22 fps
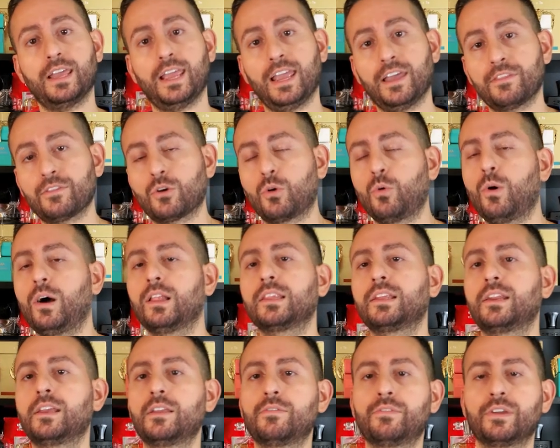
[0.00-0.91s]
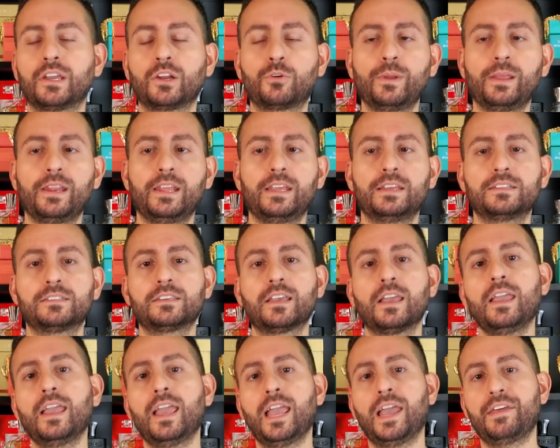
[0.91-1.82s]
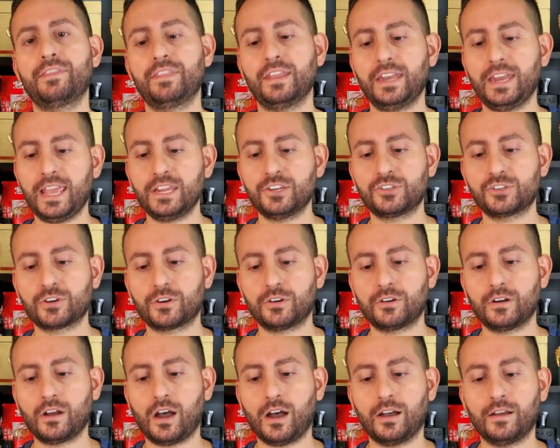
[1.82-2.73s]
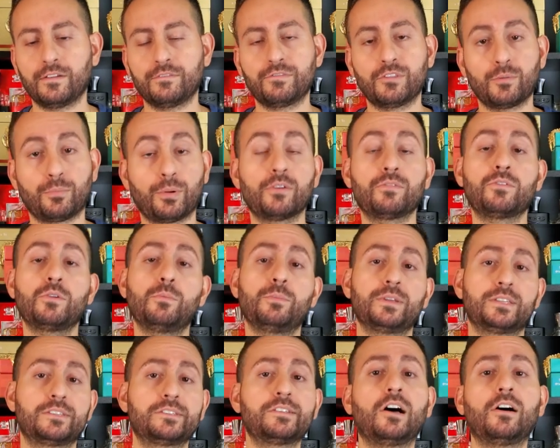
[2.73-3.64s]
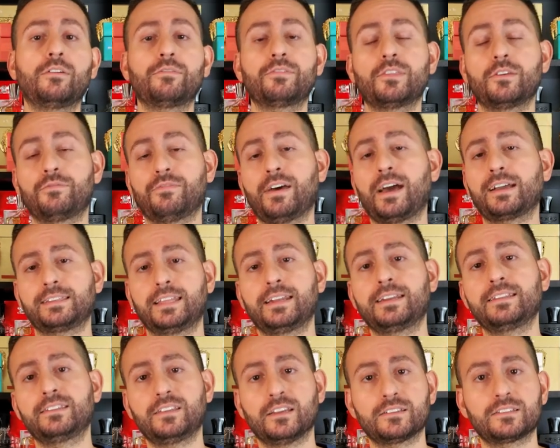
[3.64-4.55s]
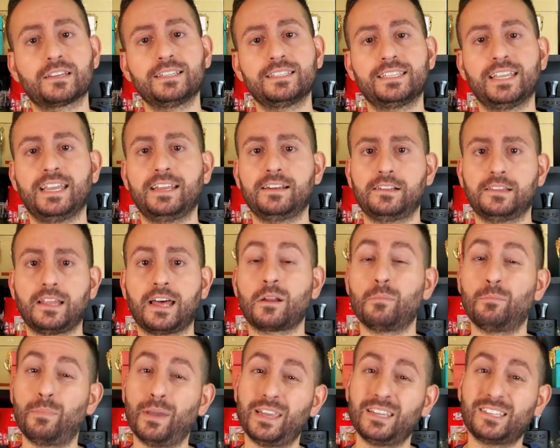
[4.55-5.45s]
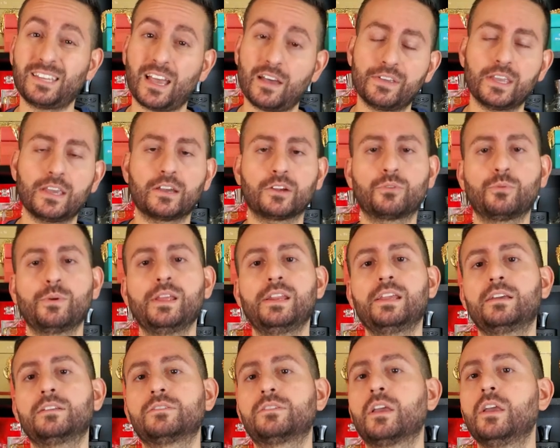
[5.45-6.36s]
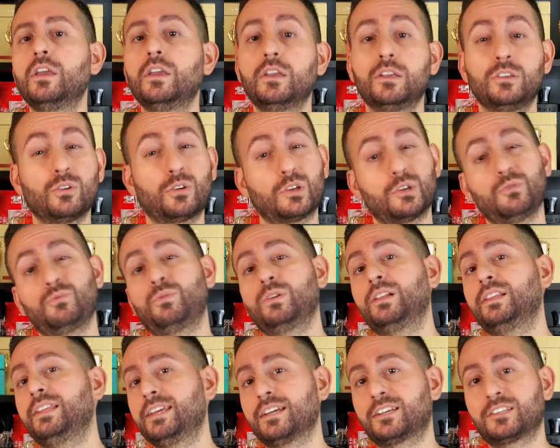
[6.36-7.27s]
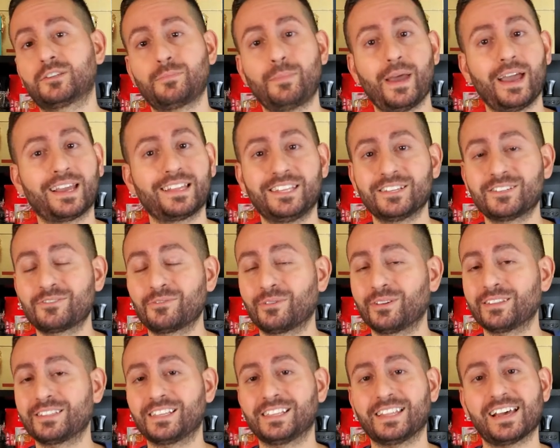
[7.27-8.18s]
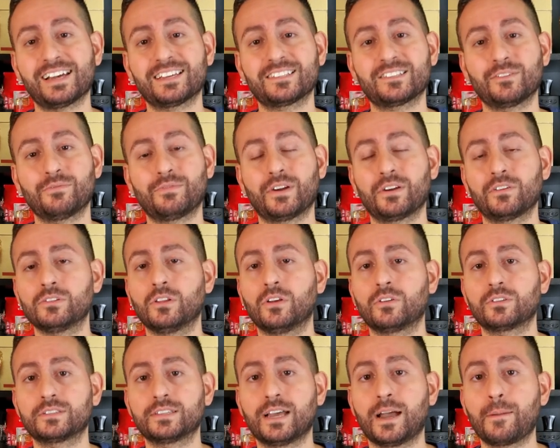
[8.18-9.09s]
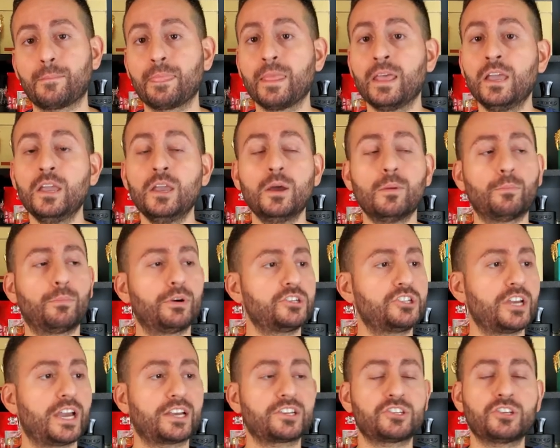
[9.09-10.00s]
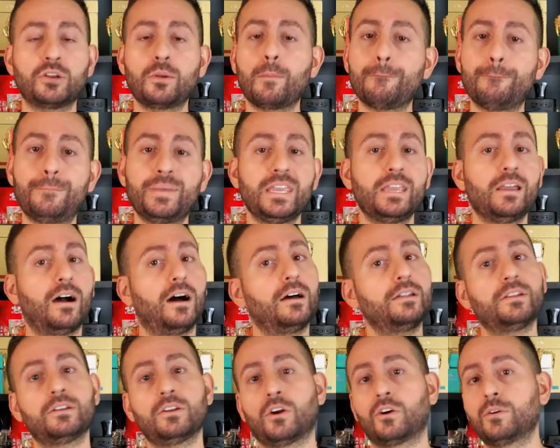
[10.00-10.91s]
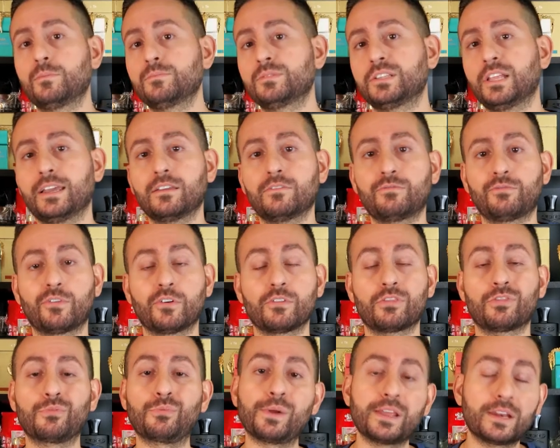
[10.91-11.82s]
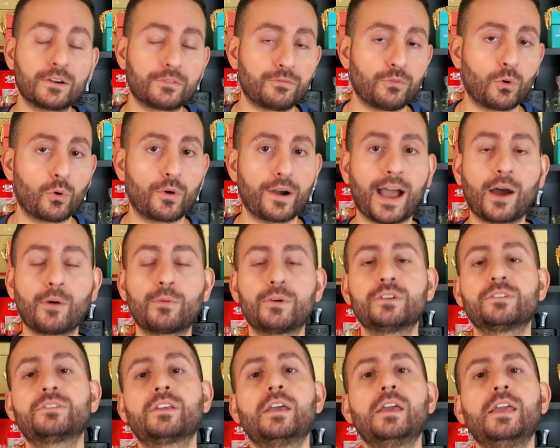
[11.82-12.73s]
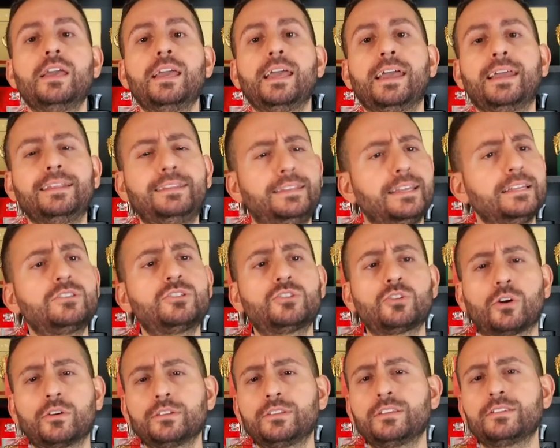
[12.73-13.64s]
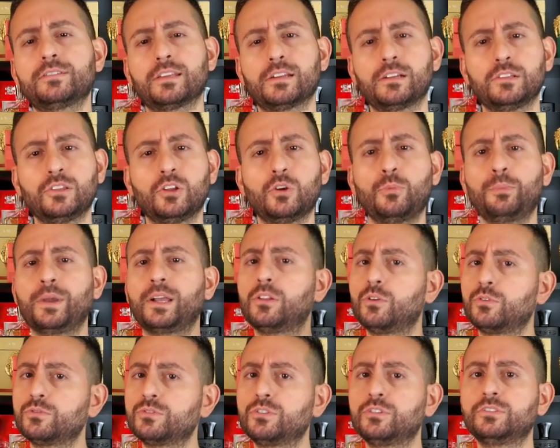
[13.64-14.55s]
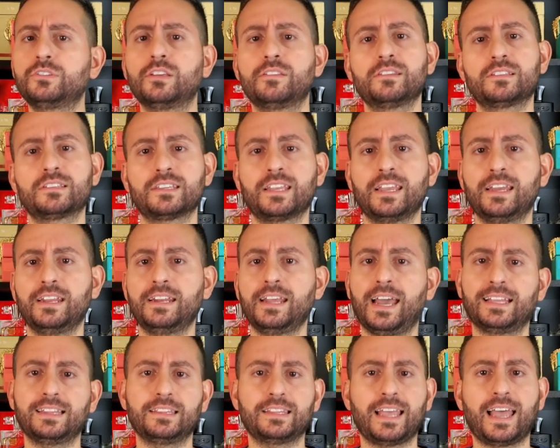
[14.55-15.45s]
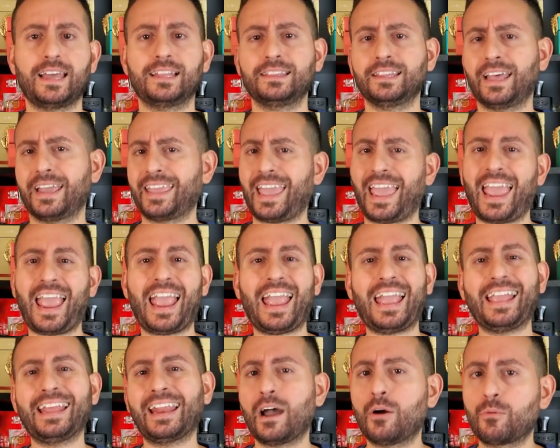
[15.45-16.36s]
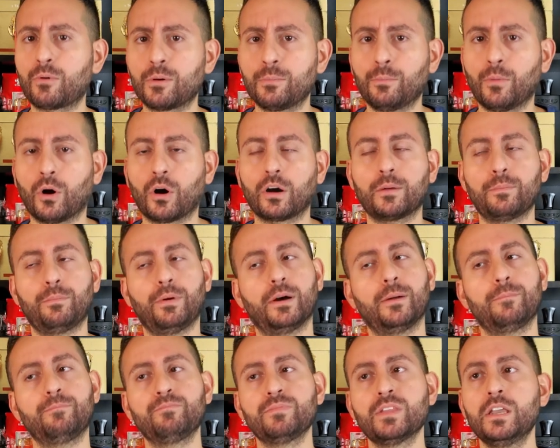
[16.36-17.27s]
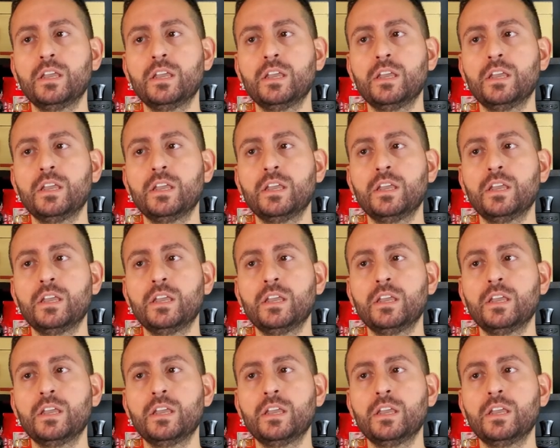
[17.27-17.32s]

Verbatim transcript: and the quality of ingredients and the nature of the perfume itself, the fact that it does contain a lot of base heavy ingredients, you can really expect this one to last a very long time. Projection beyond an arm's length for three to four hours. It did start to sit a little bit closer to the skin at that like eight hour mark, but